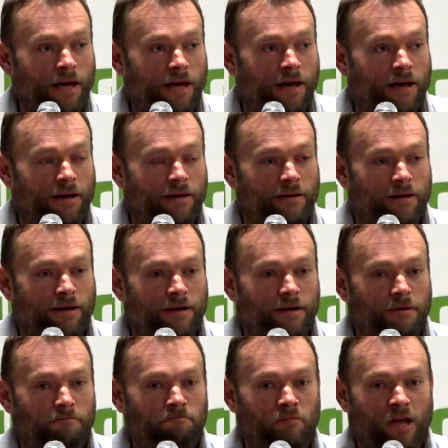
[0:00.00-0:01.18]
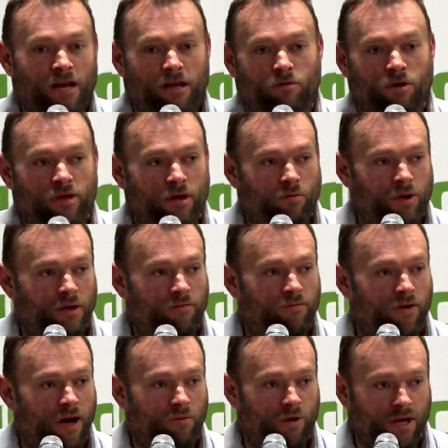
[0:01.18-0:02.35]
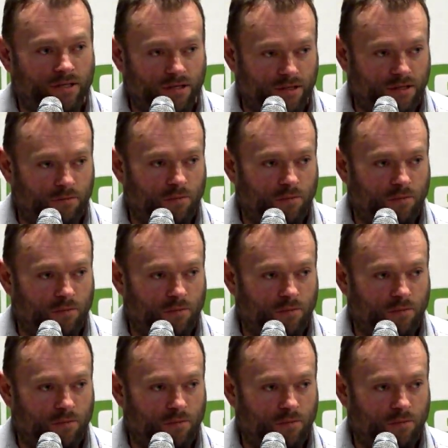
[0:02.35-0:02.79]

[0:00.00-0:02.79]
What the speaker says: And anywhere that we can find ways